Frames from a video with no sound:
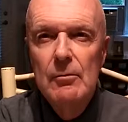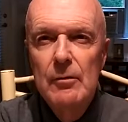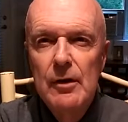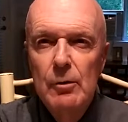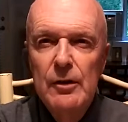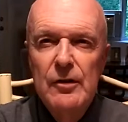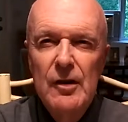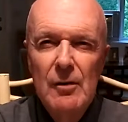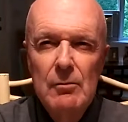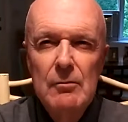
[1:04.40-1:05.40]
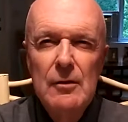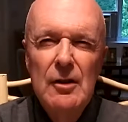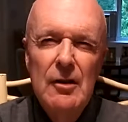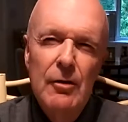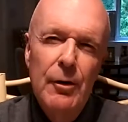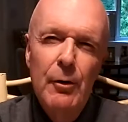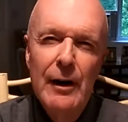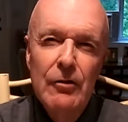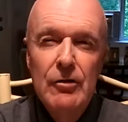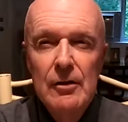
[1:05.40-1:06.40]
there was some
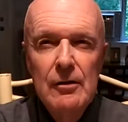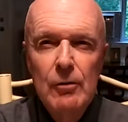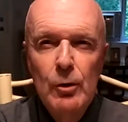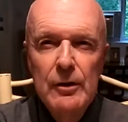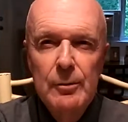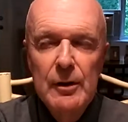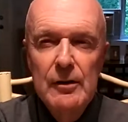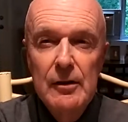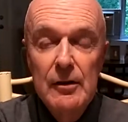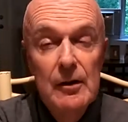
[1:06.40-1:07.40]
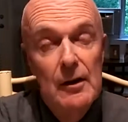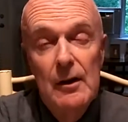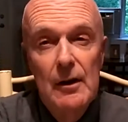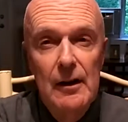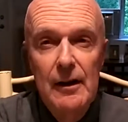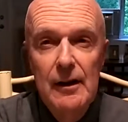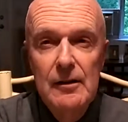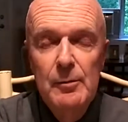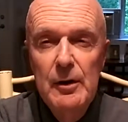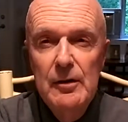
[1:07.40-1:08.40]
deterioration in the voice, but hey, to
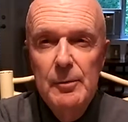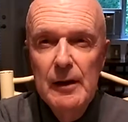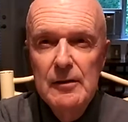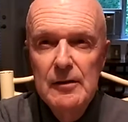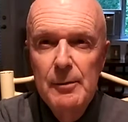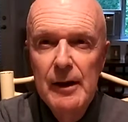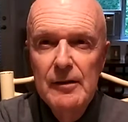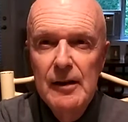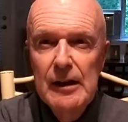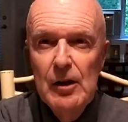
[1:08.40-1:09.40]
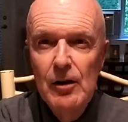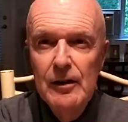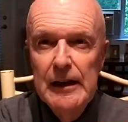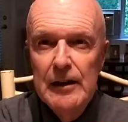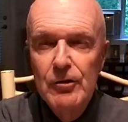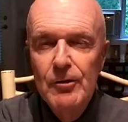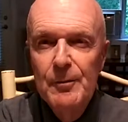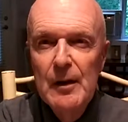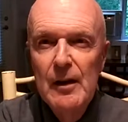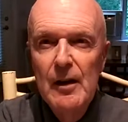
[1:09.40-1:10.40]
be expected, the man's getting on in age.
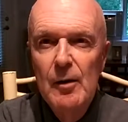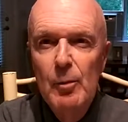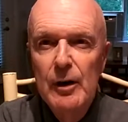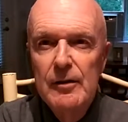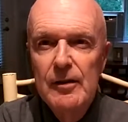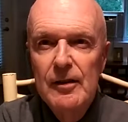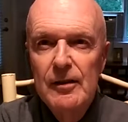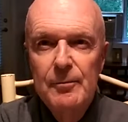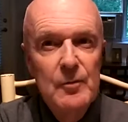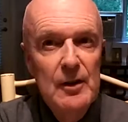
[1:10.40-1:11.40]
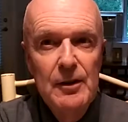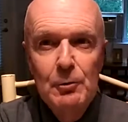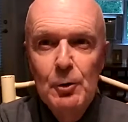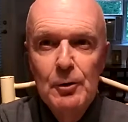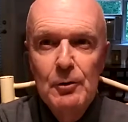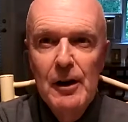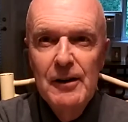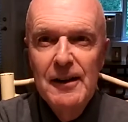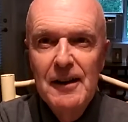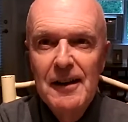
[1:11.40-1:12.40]
But he thrilled the crowd
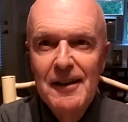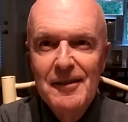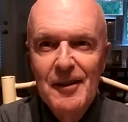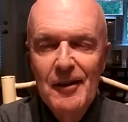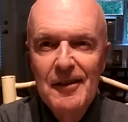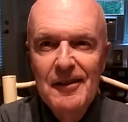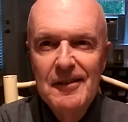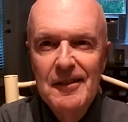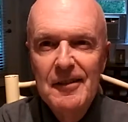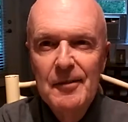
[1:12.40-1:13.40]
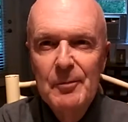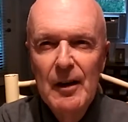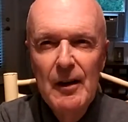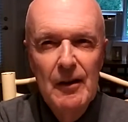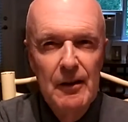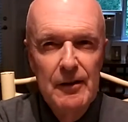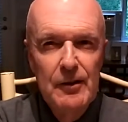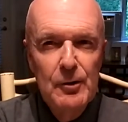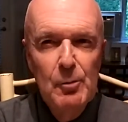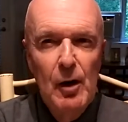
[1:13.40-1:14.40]
again last night, and I think
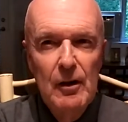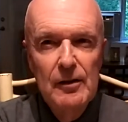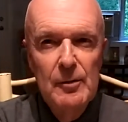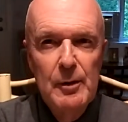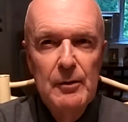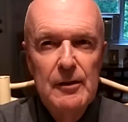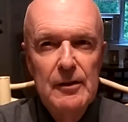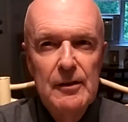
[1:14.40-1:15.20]
Sir Paul is about